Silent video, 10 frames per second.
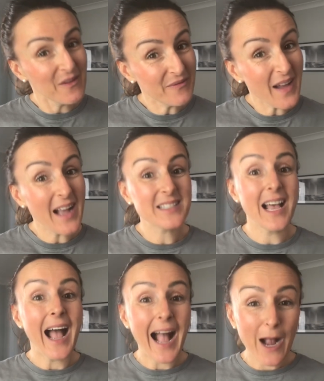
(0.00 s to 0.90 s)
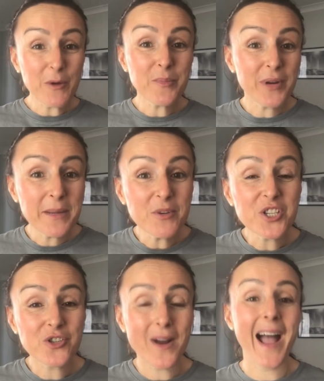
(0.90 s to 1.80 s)
fact, I would pretty
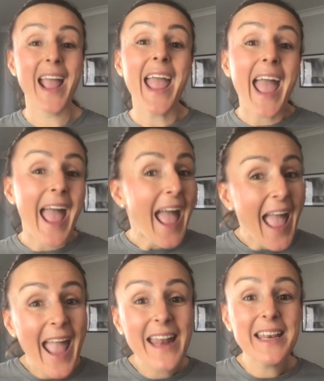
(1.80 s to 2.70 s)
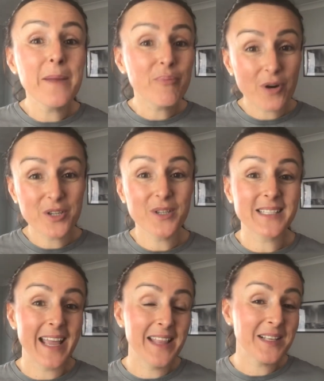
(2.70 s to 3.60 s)
much try any product
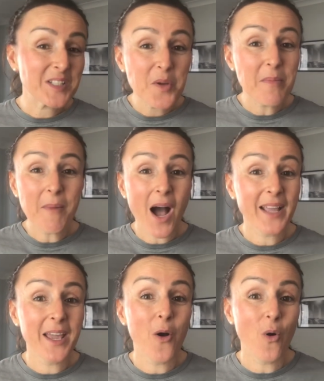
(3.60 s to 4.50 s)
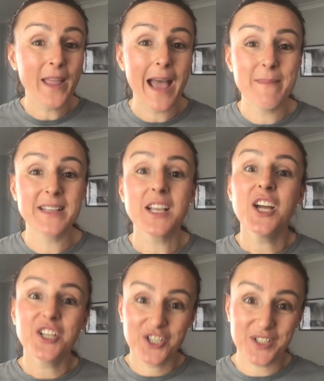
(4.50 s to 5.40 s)
in the supermarket or chemist
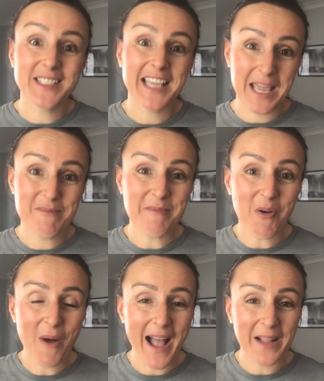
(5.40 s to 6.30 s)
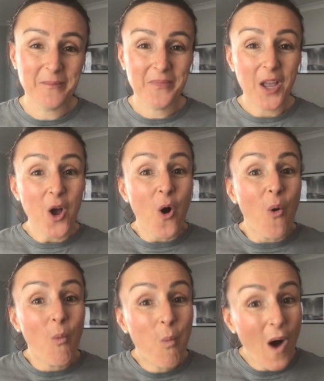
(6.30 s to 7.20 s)
just to keep them away.
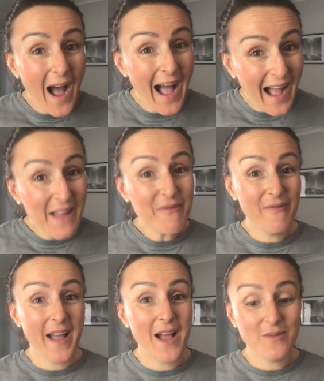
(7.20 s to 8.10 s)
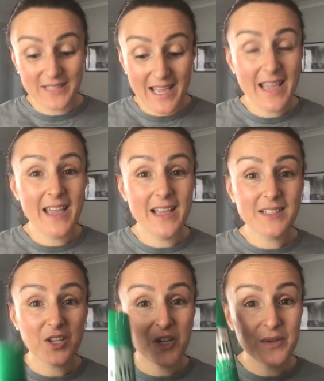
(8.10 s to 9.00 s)
What I found
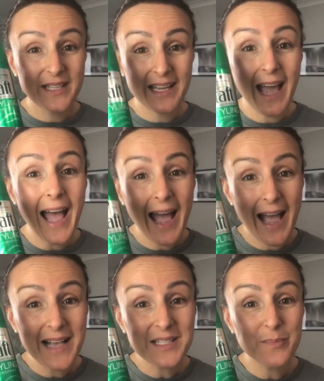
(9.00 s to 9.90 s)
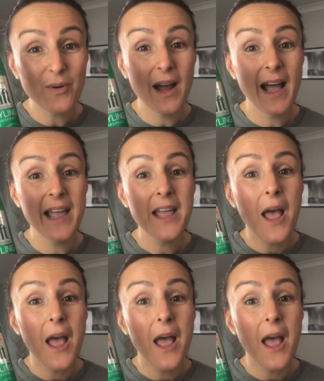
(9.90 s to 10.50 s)
is using hairspray,